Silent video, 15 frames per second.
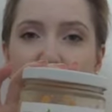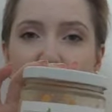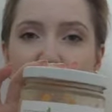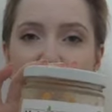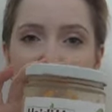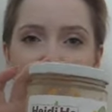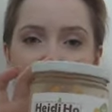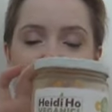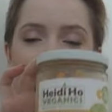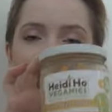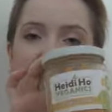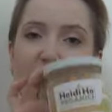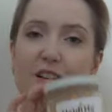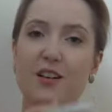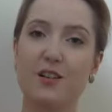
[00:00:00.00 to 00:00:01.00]
because it's
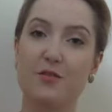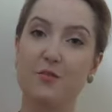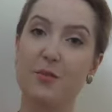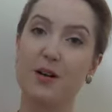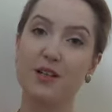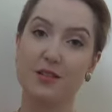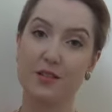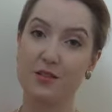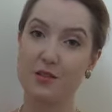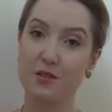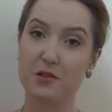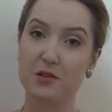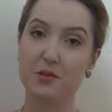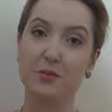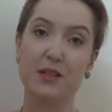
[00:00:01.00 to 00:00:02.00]
gotten a lot of buzz on
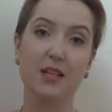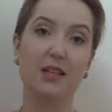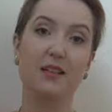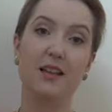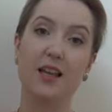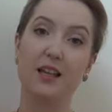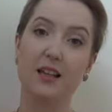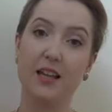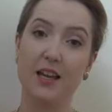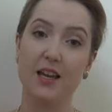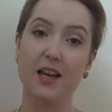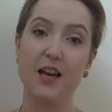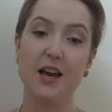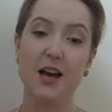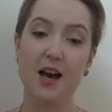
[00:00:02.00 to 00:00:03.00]
social media
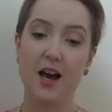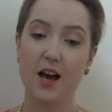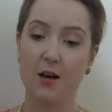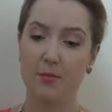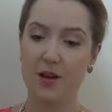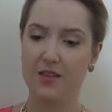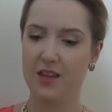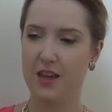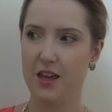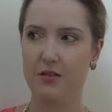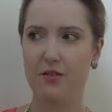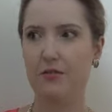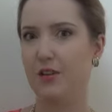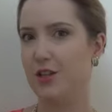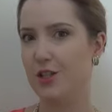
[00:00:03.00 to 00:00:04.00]
lately. I think
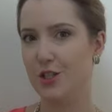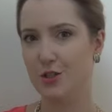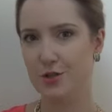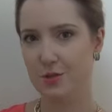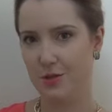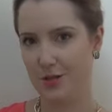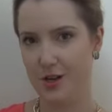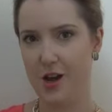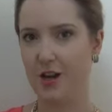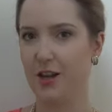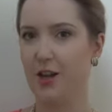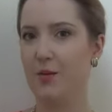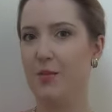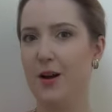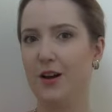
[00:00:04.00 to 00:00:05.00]
even Veg News was
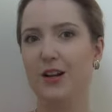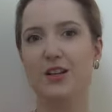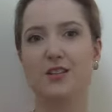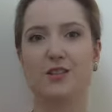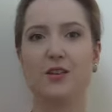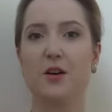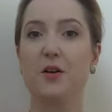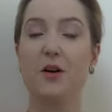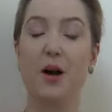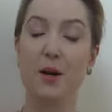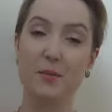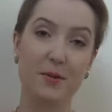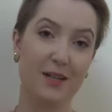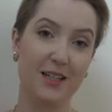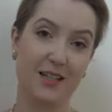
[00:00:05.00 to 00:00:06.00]
talking about it, so
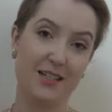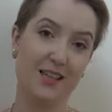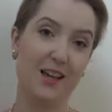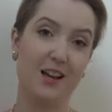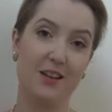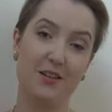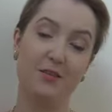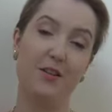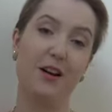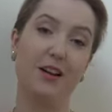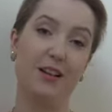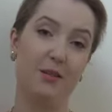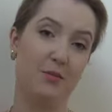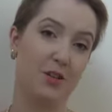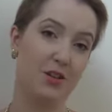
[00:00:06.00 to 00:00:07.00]
I'm pretty excited to
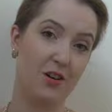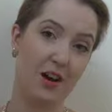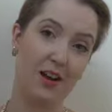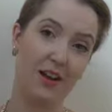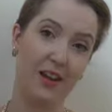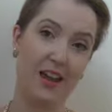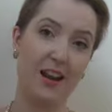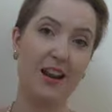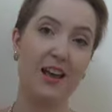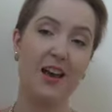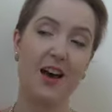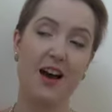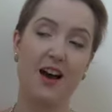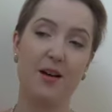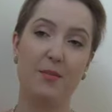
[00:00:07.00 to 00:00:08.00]
finally be trying it.
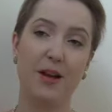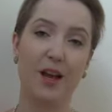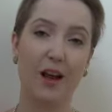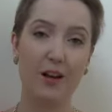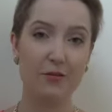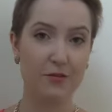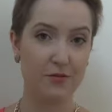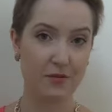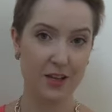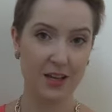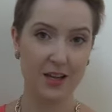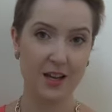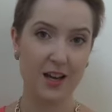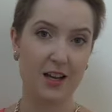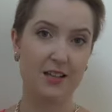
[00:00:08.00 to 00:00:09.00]
I got it from
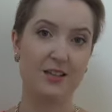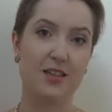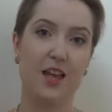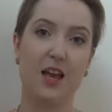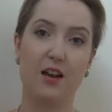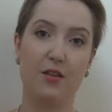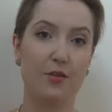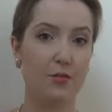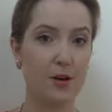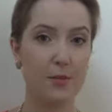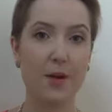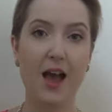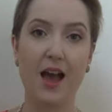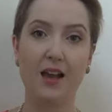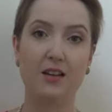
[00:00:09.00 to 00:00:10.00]
Vegan Cuts. They had a
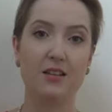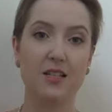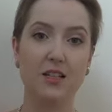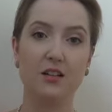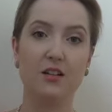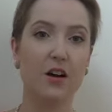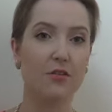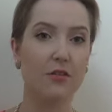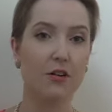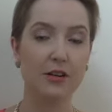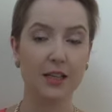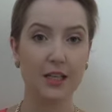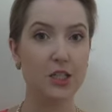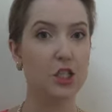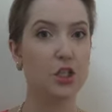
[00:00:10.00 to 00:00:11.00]
3-pack deal. I've
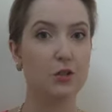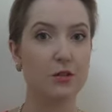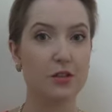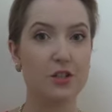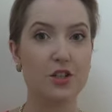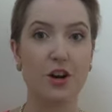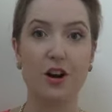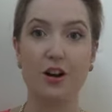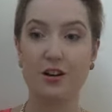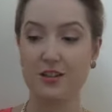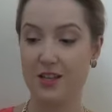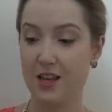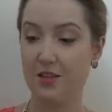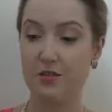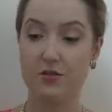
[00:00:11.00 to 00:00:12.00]
already eaten 2 of the
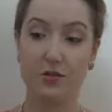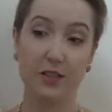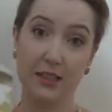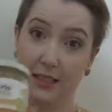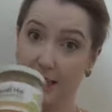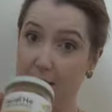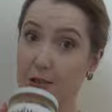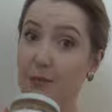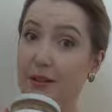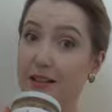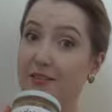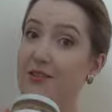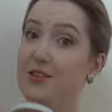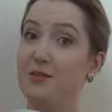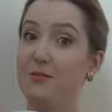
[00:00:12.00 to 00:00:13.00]
jars, and there's only a little bit
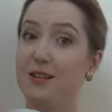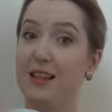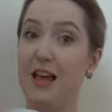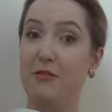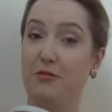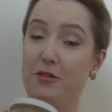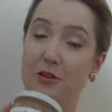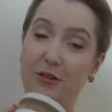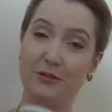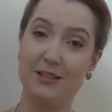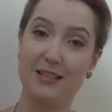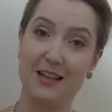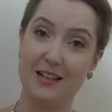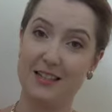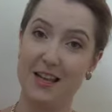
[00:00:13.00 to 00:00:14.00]
of this one left. And the only
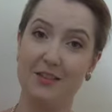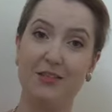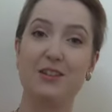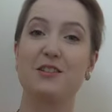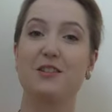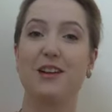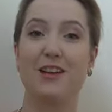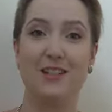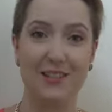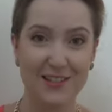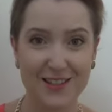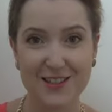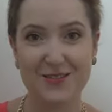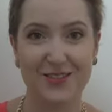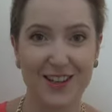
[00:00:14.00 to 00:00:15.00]
reason I saved it is so I could do
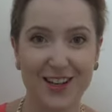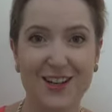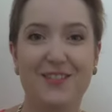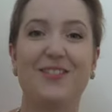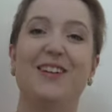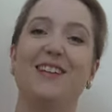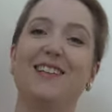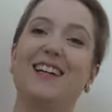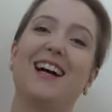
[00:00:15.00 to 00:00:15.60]
this video for you